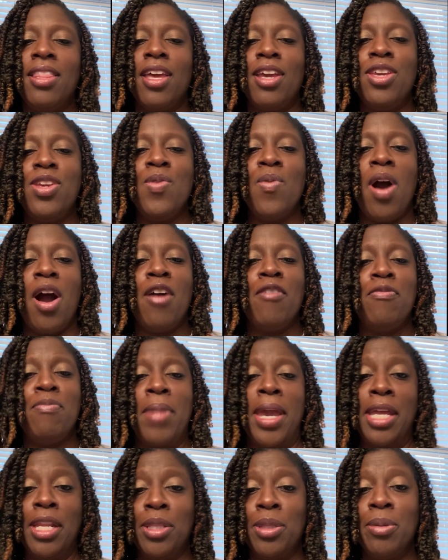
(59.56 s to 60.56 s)
that you all have
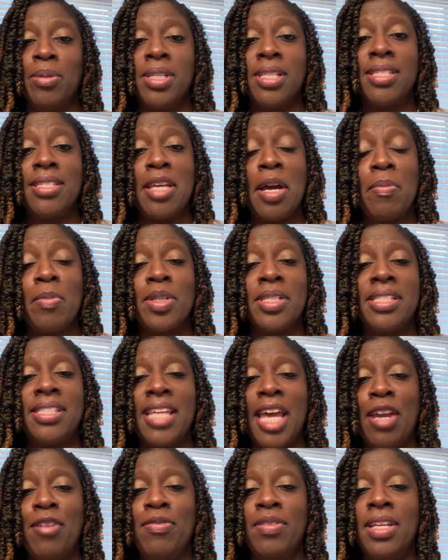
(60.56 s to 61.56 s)
made it through the summer
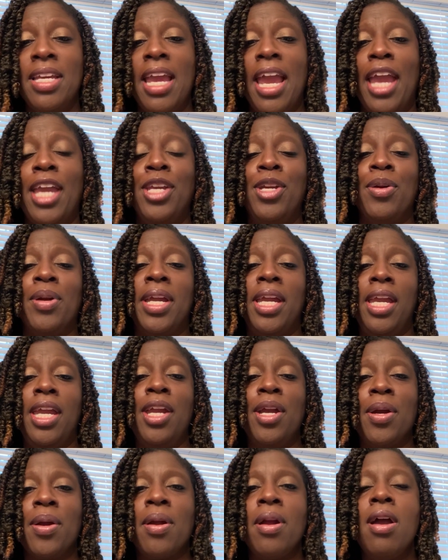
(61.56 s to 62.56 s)
safely and you're
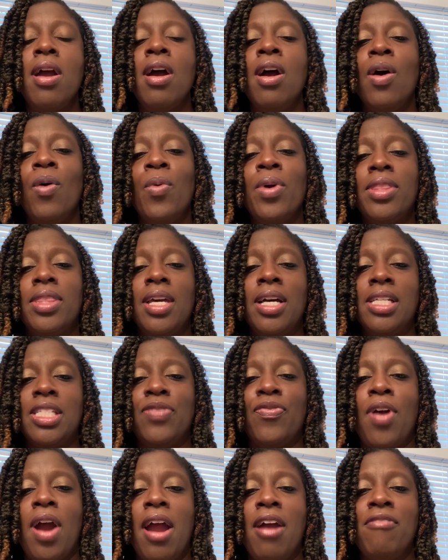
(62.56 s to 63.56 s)
here with
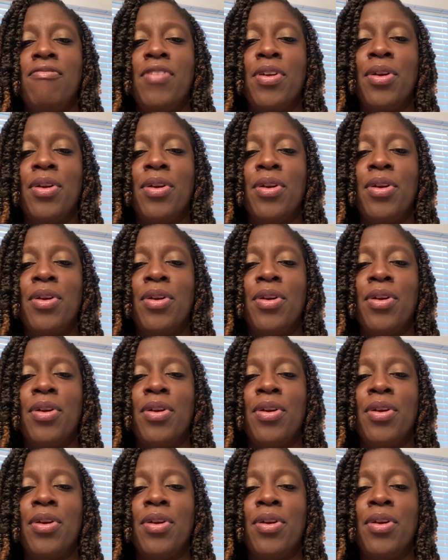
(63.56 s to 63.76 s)
us for our